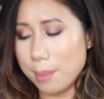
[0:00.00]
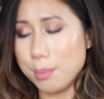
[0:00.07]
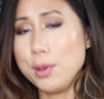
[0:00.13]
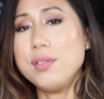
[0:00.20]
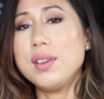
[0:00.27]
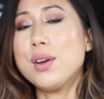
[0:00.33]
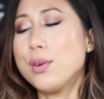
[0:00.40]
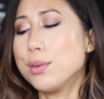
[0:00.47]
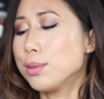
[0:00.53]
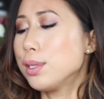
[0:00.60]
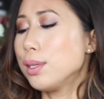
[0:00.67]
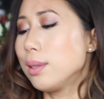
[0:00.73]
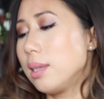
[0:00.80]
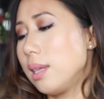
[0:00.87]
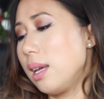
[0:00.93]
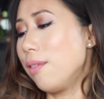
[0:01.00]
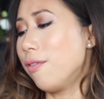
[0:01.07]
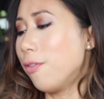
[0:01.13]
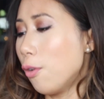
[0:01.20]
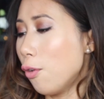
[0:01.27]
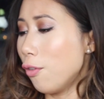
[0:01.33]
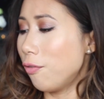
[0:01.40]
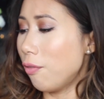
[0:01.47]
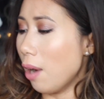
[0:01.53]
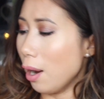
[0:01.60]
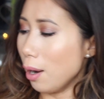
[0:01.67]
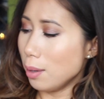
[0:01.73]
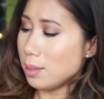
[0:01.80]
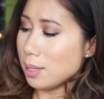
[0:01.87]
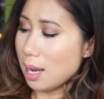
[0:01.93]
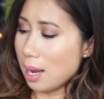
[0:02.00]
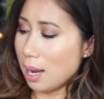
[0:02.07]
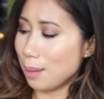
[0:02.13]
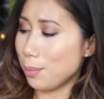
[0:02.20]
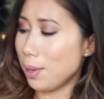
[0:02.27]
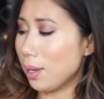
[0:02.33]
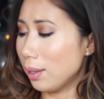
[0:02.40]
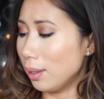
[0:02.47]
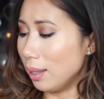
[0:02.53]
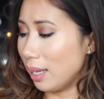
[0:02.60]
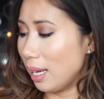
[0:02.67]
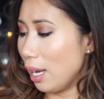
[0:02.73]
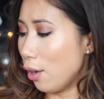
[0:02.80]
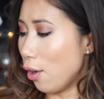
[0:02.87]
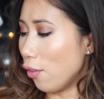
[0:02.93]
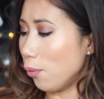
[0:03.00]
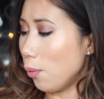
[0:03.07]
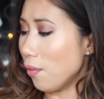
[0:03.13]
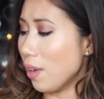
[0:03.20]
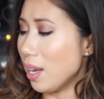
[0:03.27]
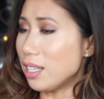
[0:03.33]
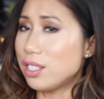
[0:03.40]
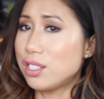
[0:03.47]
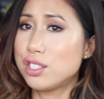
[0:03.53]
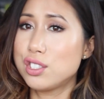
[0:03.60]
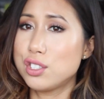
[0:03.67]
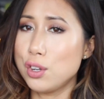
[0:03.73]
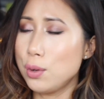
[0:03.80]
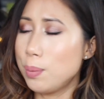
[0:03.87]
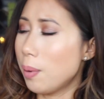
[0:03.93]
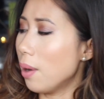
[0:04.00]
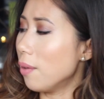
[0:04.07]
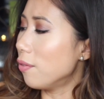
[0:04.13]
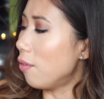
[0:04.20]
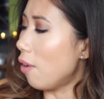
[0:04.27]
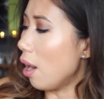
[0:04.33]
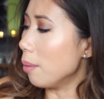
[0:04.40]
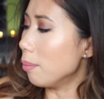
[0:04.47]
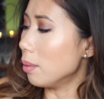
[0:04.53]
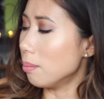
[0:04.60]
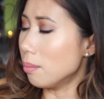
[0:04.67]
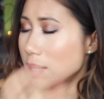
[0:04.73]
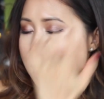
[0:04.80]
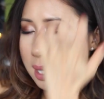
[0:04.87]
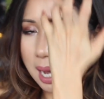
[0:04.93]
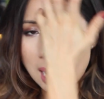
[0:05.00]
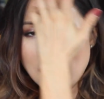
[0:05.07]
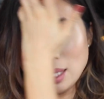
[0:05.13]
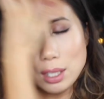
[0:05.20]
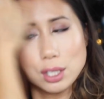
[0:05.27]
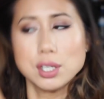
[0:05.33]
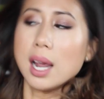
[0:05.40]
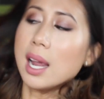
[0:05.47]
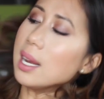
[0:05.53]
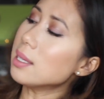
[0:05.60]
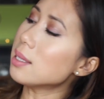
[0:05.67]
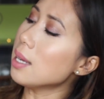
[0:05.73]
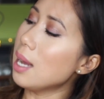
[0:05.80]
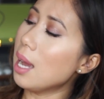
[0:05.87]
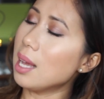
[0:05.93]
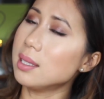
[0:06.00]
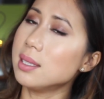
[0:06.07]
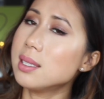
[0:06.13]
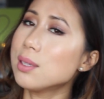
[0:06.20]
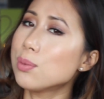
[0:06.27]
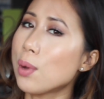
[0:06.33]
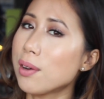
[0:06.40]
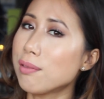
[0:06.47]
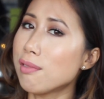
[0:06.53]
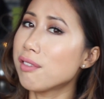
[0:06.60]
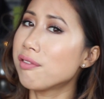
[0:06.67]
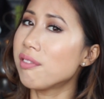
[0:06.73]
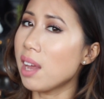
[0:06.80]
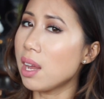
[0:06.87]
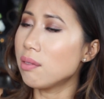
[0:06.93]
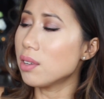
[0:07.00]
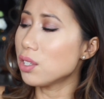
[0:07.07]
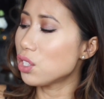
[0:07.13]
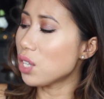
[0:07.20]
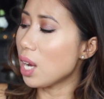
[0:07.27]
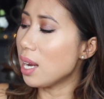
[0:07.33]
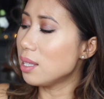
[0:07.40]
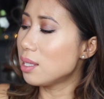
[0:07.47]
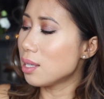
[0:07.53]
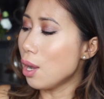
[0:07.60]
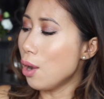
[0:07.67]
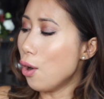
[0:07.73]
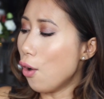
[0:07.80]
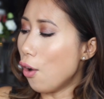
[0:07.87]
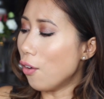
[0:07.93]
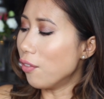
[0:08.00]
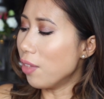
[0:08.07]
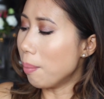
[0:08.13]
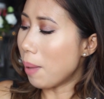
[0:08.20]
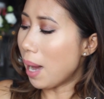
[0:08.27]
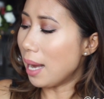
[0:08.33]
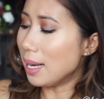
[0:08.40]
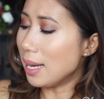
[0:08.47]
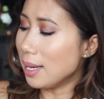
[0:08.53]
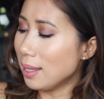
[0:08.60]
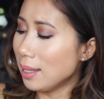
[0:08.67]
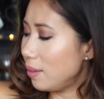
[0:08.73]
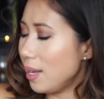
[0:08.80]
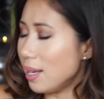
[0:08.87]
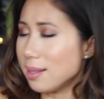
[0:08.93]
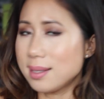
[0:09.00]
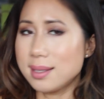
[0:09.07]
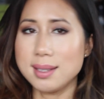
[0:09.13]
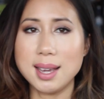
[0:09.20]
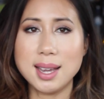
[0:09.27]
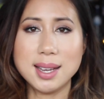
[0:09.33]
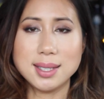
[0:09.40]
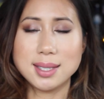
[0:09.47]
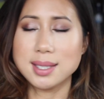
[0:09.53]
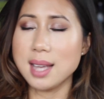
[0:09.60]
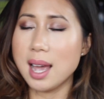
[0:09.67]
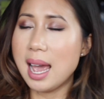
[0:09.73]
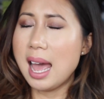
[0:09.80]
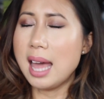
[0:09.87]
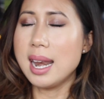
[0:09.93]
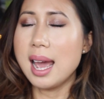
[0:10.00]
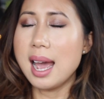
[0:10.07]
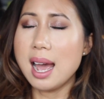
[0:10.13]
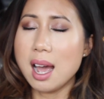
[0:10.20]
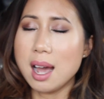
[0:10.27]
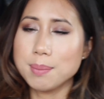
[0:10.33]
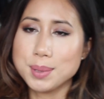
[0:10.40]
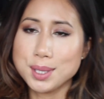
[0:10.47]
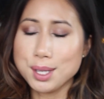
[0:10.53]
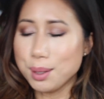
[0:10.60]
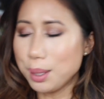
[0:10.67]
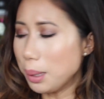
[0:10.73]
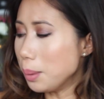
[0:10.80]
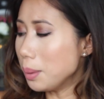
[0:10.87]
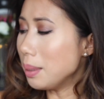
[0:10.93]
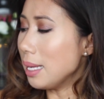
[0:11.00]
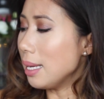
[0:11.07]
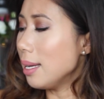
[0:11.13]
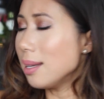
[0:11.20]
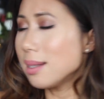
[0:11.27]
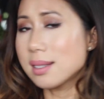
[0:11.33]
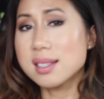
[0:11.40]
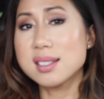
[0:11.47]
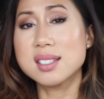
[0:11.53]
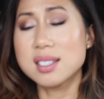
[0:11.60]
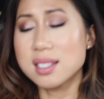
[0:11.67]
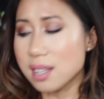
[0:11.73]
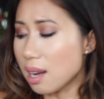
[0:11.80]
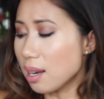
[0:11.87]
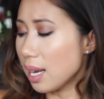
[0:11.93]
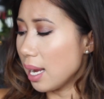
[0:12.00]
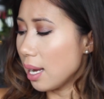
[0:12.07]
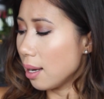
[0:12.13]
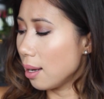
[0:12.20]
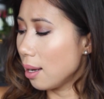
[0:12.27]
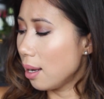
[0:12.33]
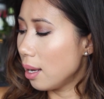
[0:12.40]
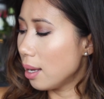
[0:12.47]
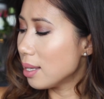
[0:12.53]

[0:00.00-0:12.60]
Right, moving on to the fourth row, and we're going to kick off with a super vibrant metallic shade, and this is one of the favourite shades of the palette. This is an absolutely stunning